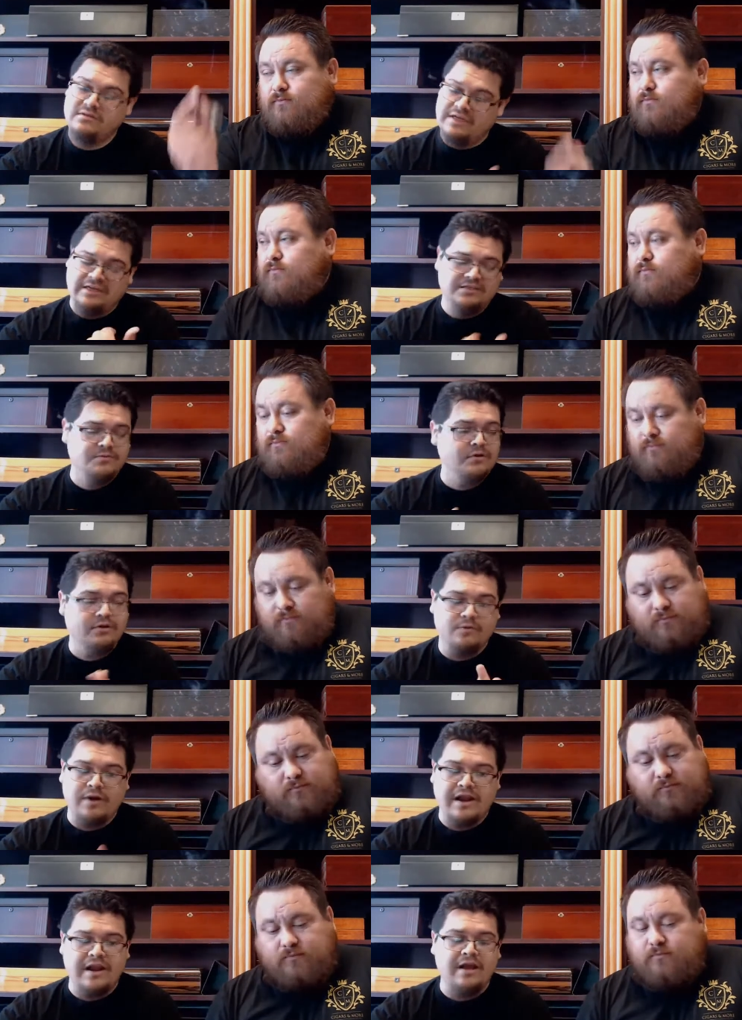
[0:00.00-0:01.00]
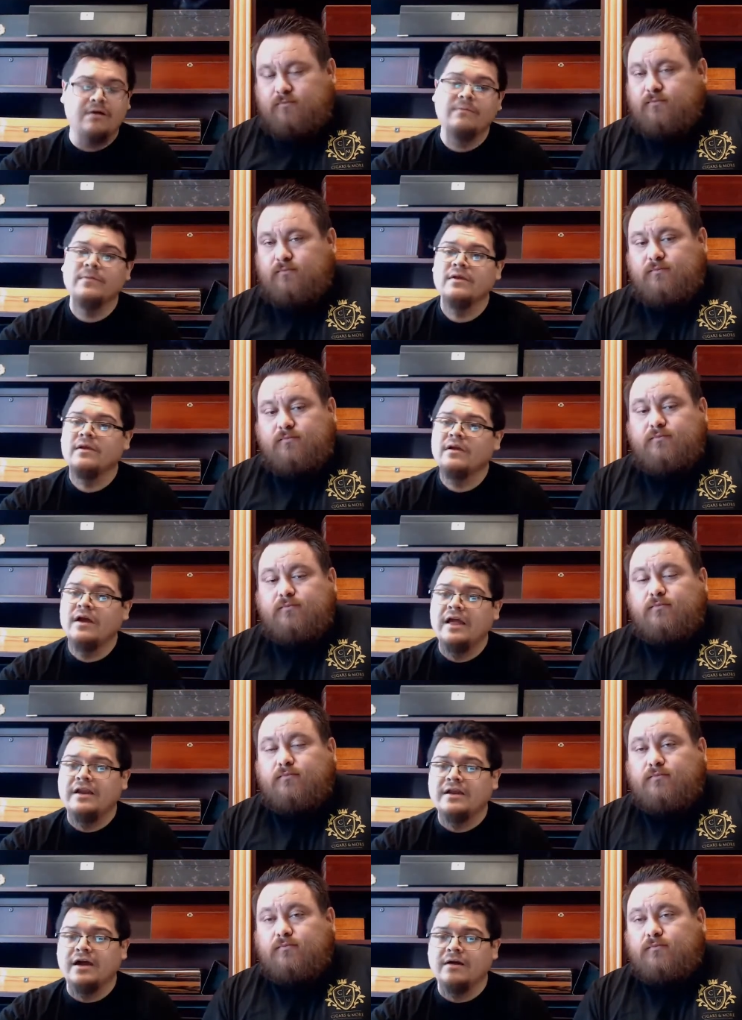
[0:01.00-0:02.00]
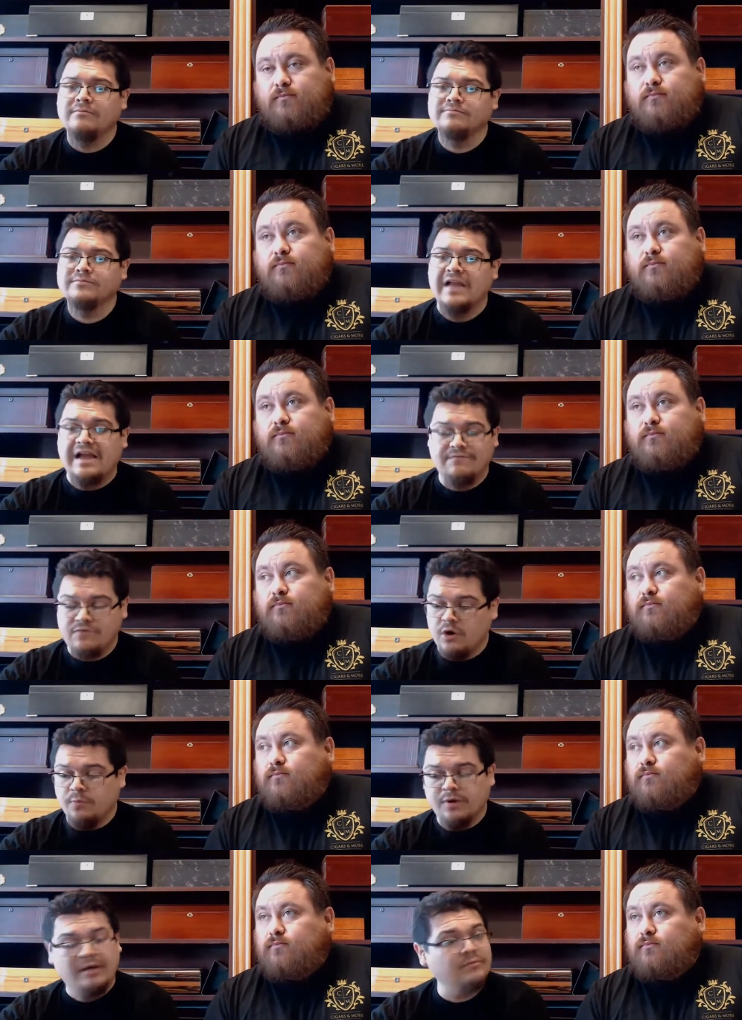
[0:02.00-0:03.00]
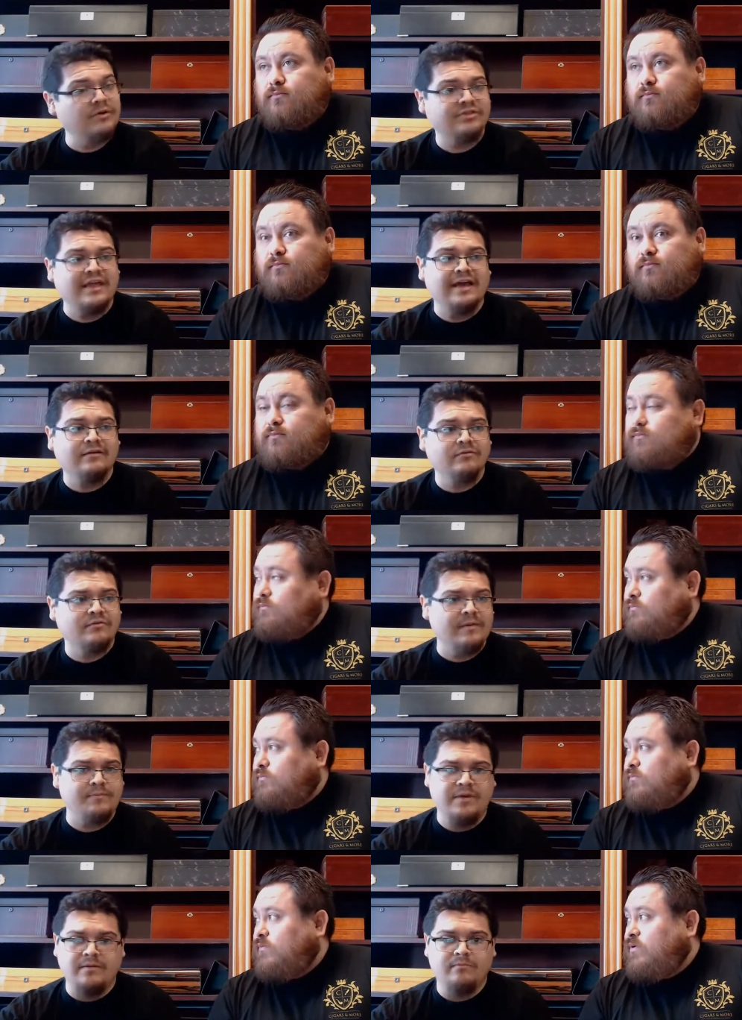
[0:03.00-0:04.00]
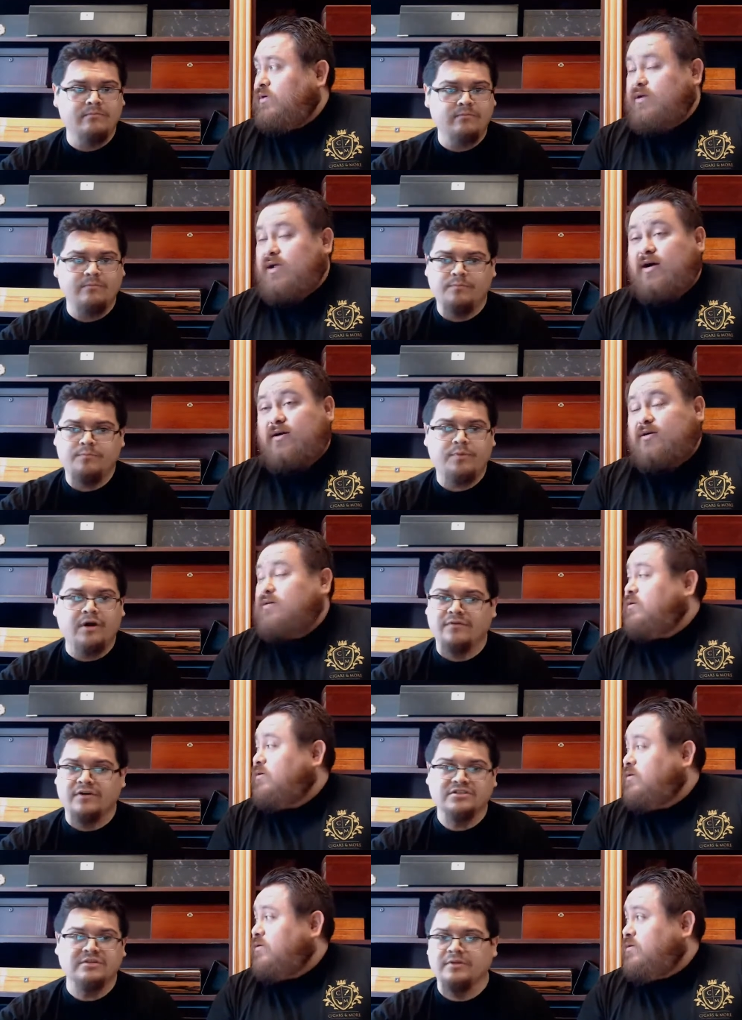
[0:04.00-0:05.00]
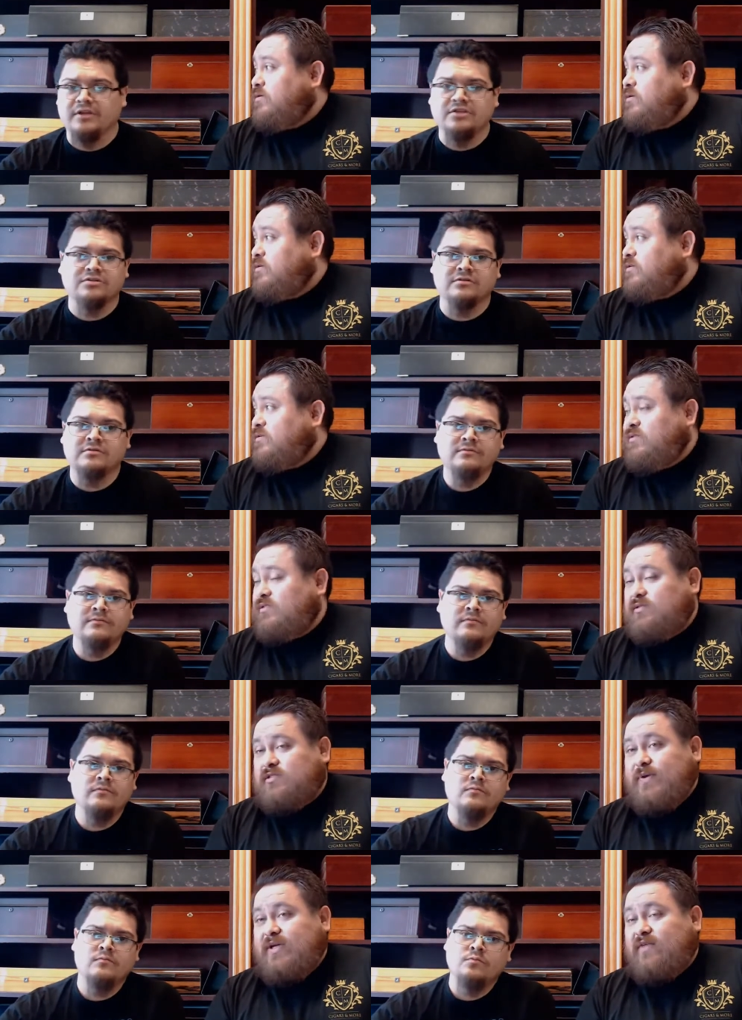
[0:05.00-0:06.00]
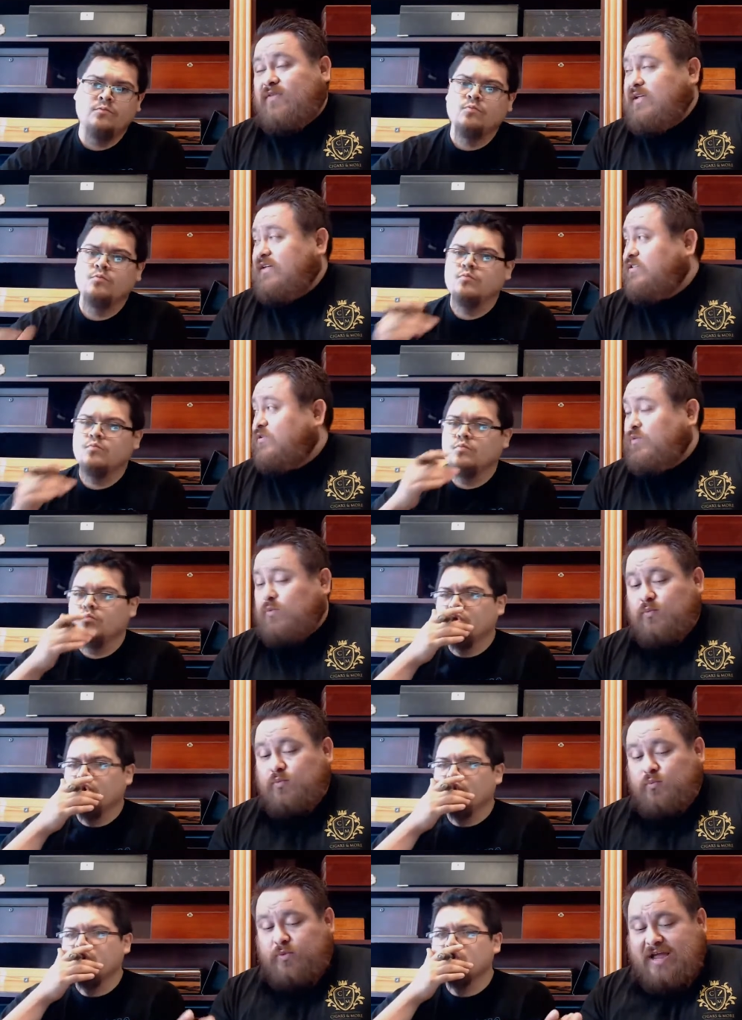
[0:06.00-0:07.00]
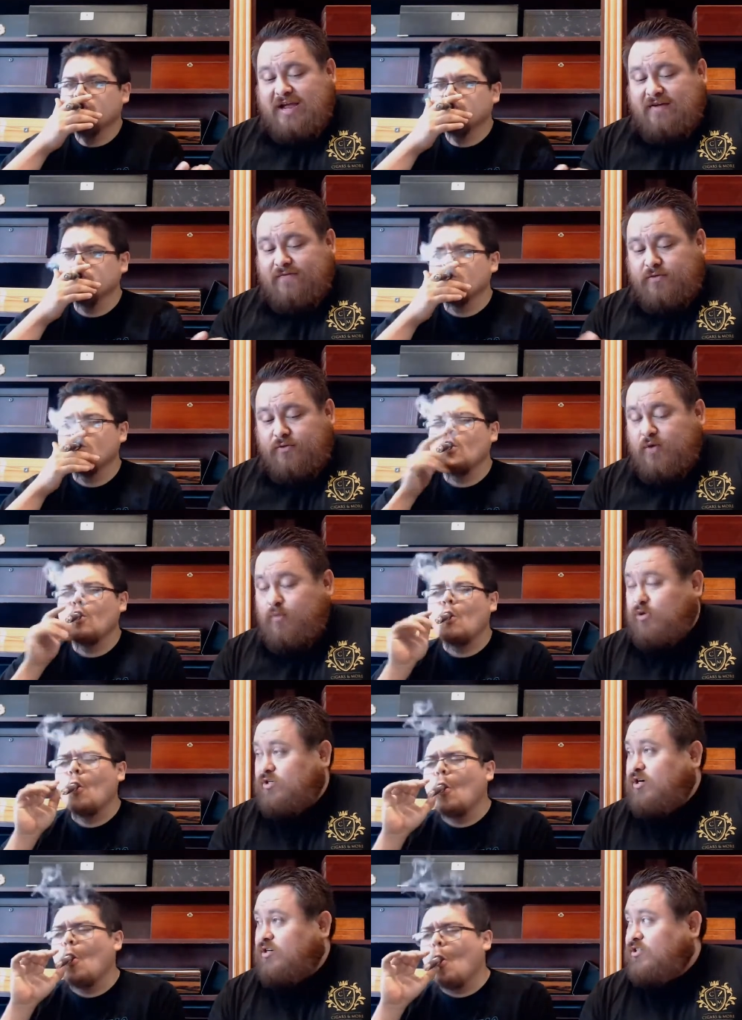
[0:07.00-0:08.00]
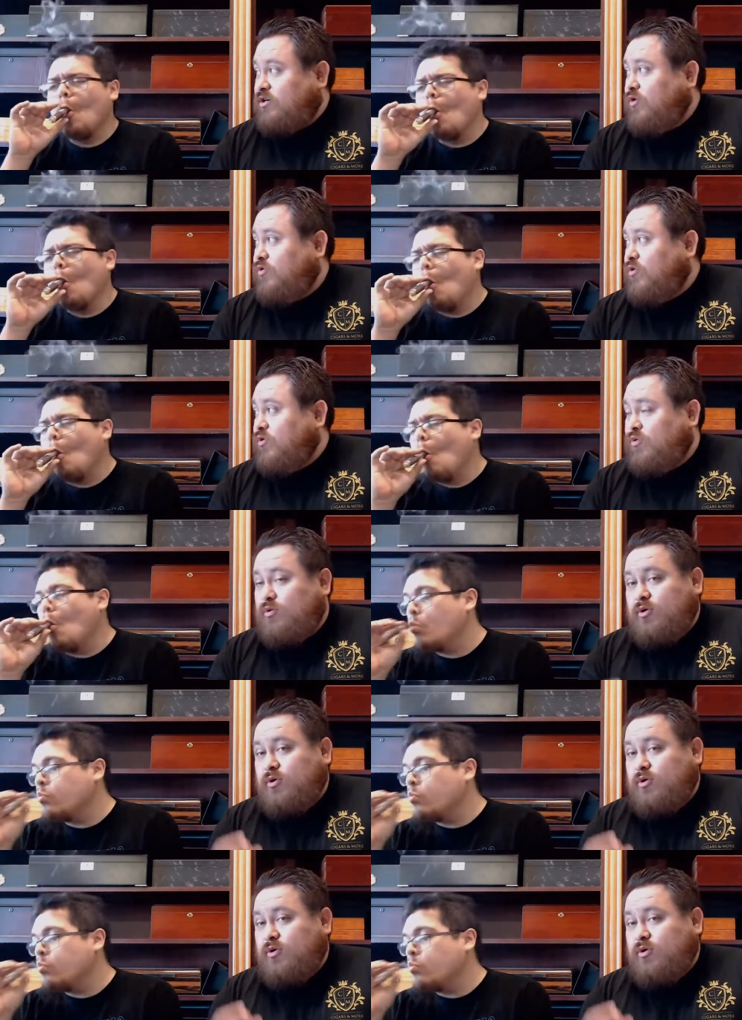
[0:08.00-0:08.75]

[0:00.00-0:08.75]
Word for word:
Speaker 1: like smoking right now, and um, I have no problem with that. With that being now part of our stipulation.
Speaker 2: Speaking of the list, we have three more cigars to go through.